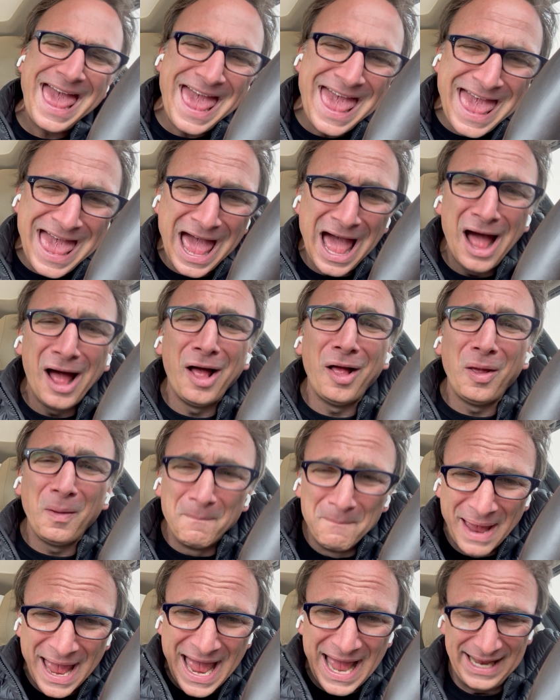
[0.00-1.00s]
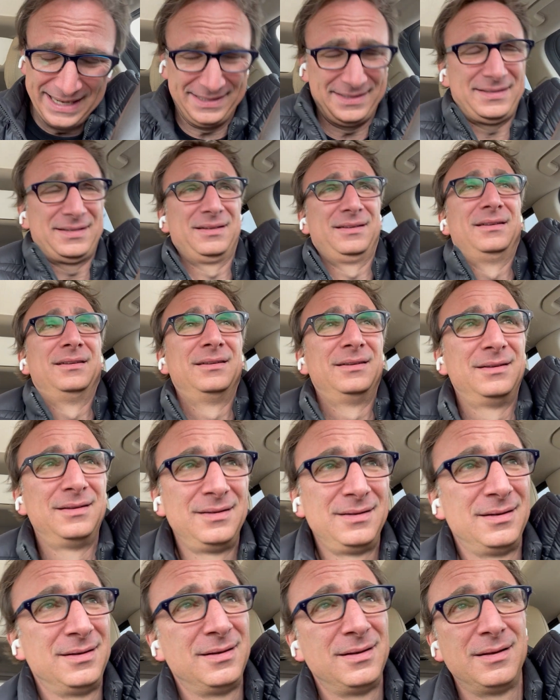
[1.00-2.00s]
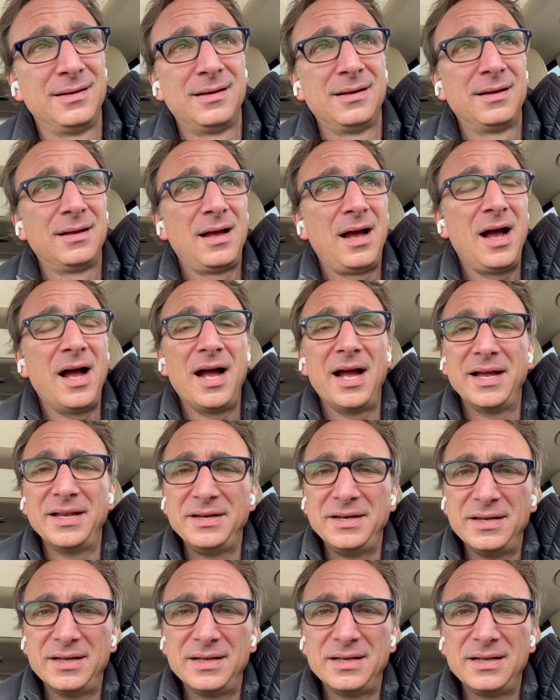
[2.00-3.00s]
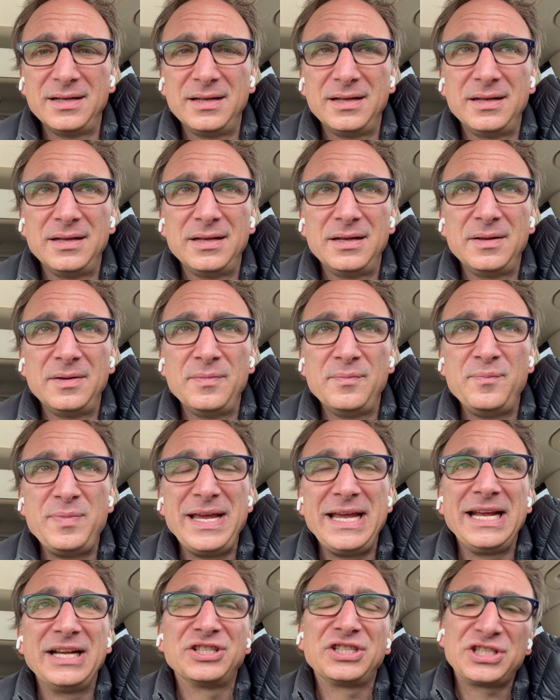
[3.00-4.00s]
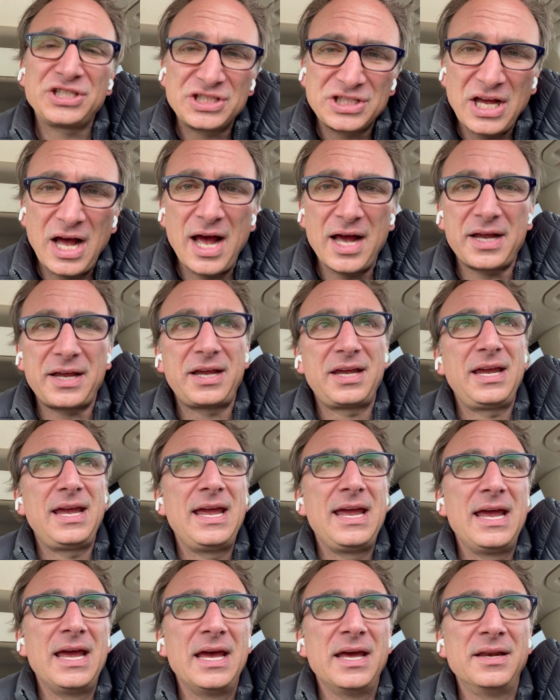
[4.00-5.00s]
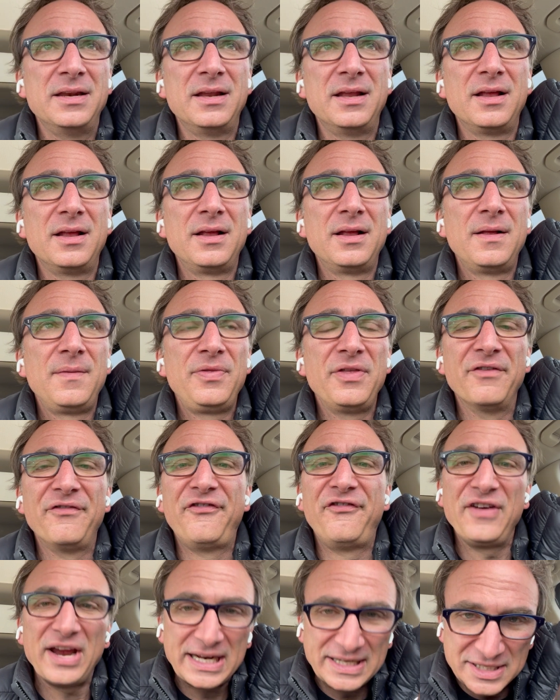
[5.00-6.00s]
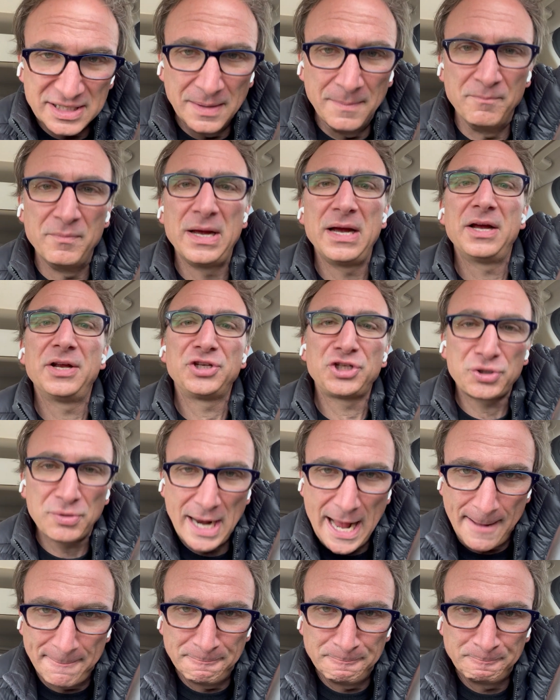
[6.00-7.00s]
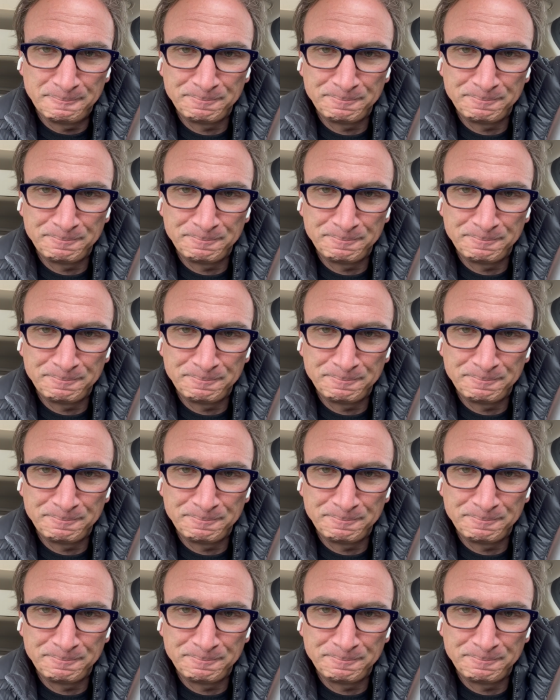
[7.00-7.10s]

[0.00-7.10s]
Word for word: hell bent on being stuck in the victim trap.